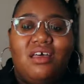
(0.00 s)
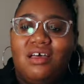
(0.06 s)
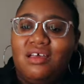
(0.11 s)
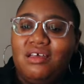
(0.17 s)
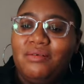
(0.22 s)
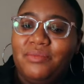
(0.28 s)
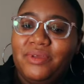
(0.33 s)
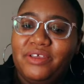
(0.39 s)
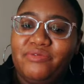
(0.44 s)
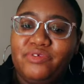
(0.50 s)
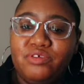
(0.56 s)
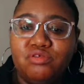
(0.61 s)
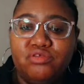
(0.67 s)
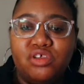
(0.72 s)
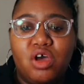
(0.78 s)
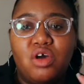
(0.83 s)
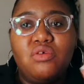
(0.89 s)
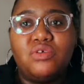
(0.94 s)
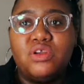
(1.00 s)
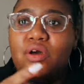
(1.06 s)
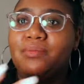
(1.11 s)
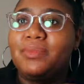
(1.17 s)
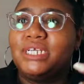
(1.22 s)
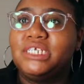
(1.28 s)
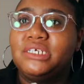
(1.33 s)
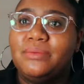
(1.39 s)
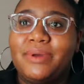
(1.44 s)
Um, if you don't know
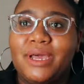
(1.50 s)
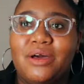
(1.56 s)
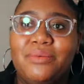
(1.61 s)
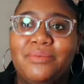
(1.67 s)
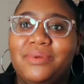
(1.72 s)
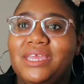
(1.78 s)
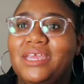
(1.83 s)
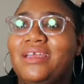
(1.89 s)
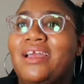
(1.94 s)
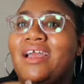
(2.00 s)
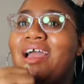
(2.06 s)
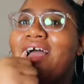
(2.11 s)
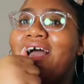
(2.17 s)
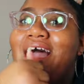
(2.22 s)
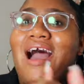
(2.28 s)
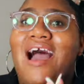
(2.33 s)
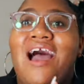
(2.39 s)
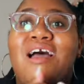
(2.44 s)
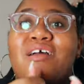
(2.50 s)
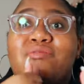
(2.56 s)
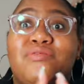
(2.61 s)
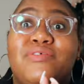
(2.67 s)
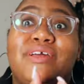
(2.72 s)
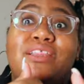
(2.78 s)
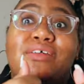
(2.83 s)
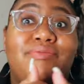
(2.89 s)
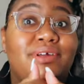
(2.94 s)
much about me, I
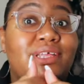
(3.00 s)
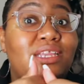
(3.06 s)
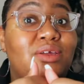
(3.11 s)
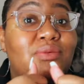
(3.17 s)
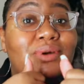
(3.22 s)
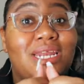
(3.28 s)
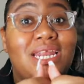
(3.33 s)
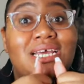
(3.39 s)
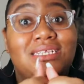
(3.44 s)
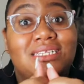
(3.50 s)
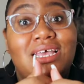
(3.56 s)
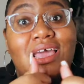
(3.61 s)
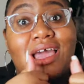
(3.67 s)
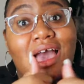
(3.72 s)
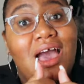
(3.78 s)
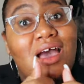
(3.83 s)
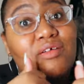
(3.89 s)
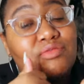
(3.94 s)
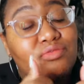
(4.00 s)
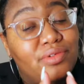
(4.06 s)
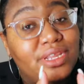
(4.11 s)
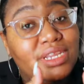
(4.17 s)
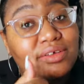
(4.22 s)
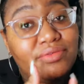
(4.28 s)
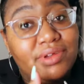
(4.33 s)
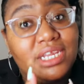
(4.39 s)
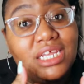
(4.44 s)
really, really, when I say I
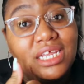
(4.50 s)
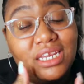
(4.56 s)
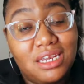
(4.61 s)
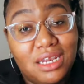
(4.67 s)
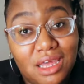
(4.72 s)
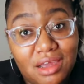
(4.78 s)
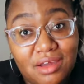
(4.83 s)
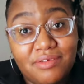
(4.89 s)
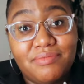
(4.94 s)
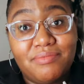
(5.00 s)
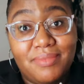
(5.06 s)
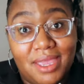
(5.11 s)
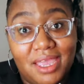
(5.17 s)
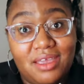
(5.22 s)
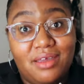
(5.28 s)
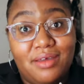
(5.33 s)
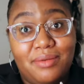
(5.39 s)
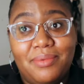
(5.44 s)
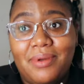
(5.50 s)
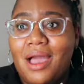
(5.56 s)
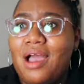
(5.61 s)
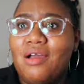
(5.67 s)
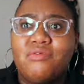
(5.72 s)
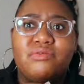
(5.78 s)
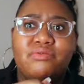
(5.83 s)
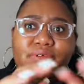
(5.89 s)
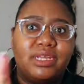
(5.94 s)
really, really love makeup, I
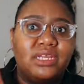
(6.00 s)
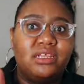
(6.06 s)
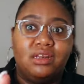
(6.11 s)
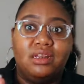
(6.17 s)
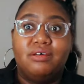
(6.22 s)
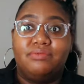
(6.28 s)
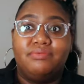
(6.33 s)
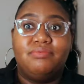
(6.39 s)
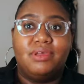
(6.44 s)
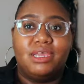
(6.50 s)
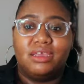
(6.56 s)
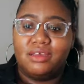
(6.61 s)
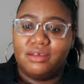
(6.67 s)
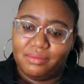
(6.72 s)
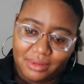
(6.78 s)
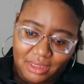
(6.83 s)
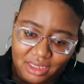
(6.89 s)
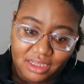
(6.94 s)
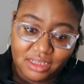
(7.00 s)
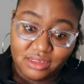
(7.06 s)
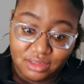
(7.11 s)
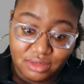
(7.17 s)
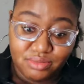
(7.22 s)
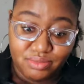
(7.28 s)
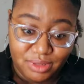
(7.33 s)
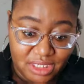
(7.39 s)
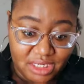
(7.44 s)
really love makeup. It
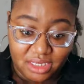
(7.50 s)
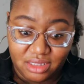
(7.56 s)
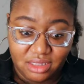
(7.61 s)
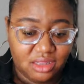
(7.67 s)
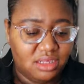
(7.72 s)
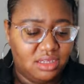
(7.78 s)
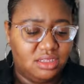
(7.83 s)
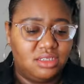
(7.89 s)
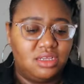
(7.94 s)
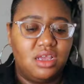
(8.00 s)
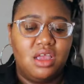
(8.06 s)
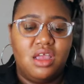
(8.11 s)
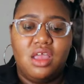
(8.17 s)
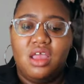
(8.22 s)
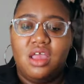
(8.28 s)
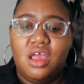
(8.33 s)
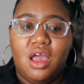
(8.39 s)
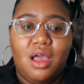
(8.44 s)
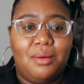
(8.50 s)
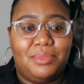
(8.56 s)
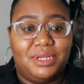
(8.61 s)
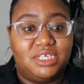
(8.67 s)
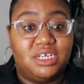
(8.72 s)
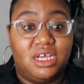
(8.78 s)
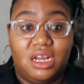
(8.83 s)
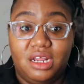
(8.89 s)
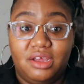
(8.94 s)
gets ridiculous how
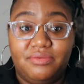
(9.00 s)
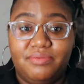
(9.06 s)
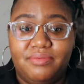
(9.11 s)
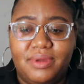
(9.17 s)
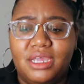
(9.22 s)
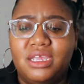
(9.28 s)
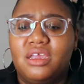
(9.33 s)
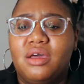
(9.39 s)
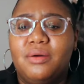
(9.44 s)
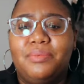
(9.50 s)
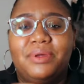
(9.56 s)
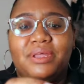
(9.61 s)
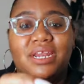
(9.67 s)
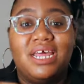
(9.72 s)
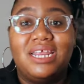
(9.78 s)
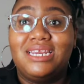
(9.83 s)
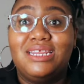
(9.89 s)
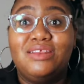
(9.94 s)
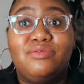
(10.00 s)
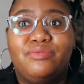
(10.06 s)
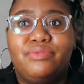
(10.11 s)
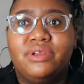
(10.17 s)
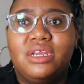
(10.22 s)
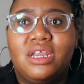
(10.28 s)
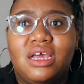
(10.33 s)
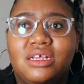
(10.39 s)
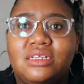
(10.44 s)
much I love makeup. And I didn't
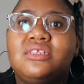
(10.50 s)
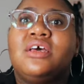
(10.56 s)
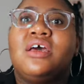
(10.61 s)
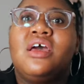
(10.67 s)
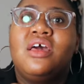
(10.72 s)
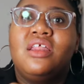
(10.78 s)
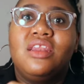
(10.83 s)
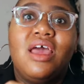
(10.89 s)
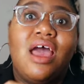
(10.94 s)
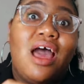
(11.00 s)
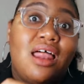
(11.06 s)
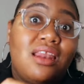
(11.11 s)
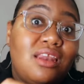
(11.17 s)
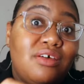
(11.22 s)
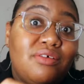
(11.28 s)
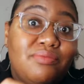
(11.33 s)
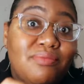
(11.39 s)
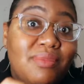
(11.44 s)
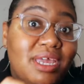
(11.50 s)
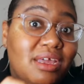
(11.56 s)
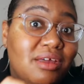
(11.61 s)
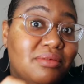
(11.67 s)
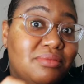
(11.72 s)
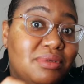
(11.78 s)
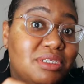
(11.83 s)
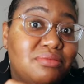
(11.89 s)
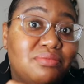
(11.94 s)
realize that I love
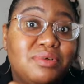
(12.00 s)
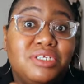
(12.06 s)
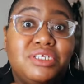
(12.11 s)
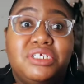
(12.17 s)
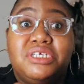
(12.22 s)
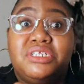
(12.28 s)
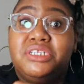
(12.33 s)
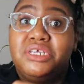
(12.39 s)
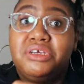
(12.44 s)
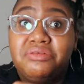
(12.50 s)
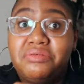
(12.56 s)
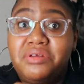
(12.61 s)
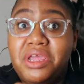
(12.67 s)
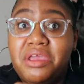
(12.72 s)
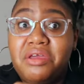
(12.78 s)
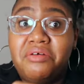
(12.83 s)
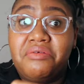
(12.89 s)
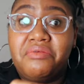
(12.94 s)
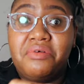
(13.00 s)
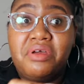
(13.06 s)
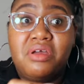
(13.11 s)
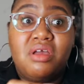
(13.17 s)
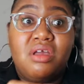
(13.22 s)
makeup this much until now.